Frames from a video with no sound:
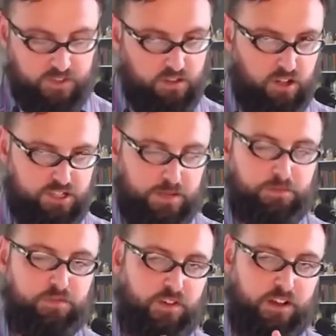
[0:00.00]
Not chapter
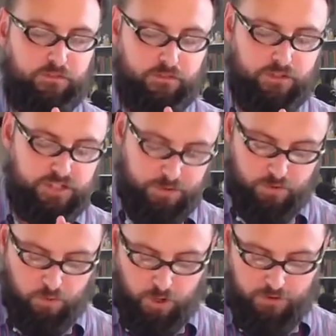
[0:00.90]
5, chapter
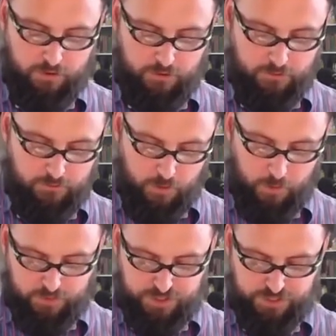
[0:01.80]
1 from
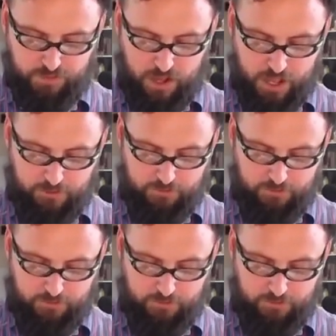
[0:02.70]
verse 5.